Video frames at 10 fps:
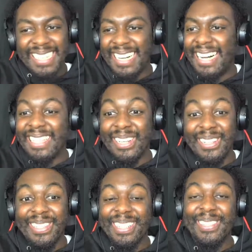I
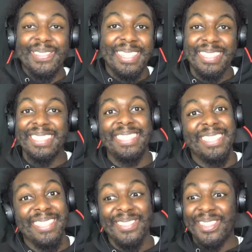don't know, but tell
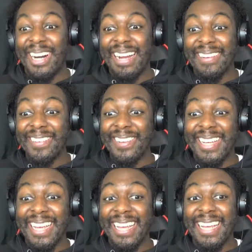you what, I
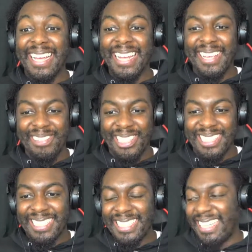really want to
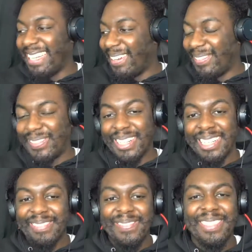see that fight.